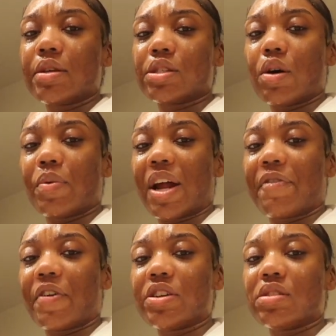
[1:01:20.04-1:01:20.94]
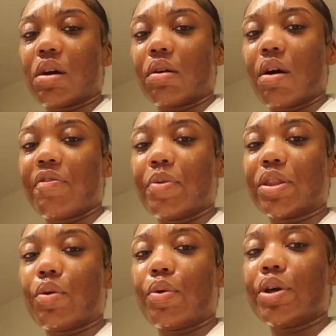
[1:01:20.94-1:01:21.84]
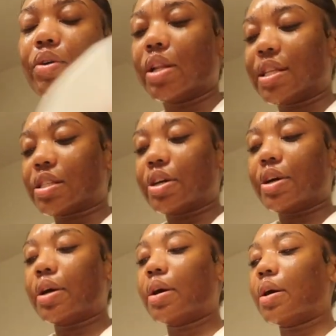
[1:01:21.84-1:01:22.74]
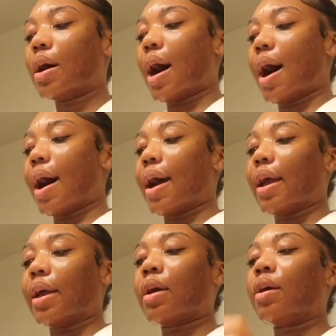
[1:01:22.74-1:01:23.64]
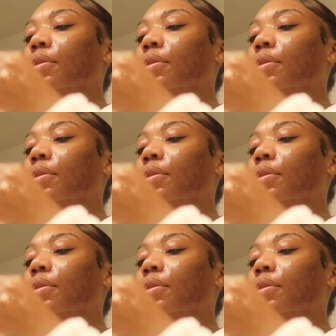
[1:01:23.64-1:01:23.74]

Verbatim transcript: so when I first start off with the oil cleanser, I